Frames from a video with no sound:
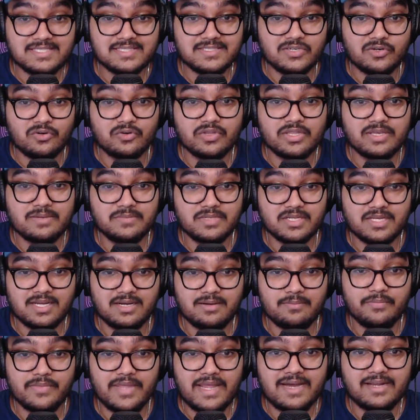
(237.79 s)
told him to
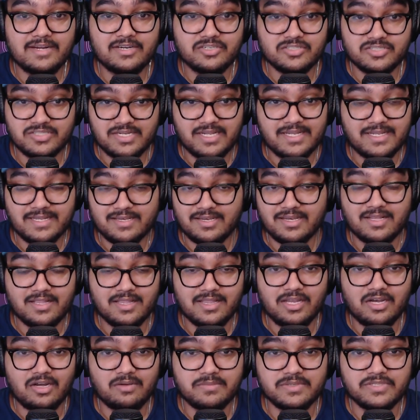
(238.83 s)
come down here so that they could
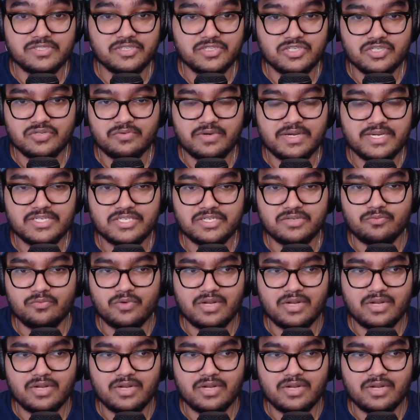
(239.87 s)
clear up the situation.